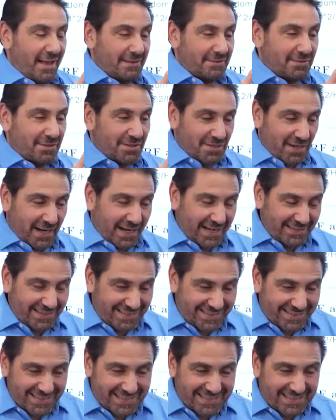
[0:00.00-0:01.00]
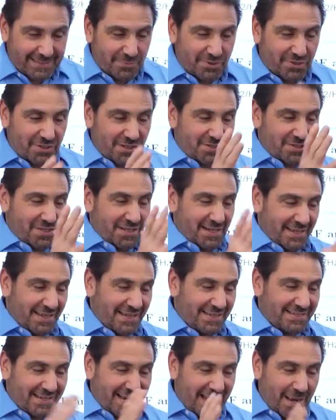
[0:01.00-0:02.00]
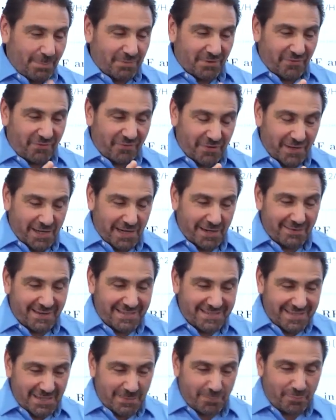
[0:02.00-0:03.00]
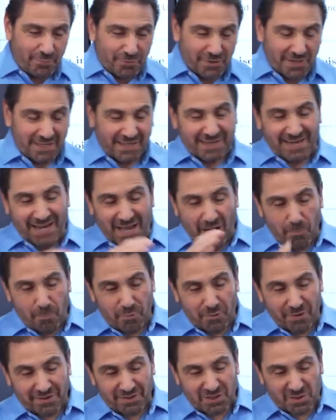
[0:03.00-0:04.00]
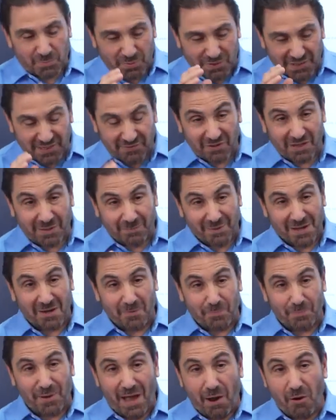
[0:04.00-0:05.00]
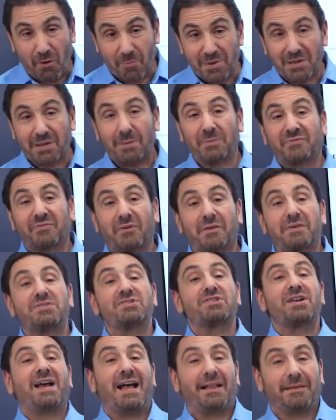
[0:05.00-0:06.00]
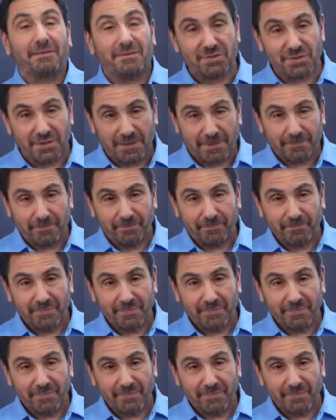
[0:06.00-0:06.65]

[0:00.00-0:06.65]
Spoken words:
designing the system such that each amplifier is inputting and outputting a specific amount of power becomes very challenging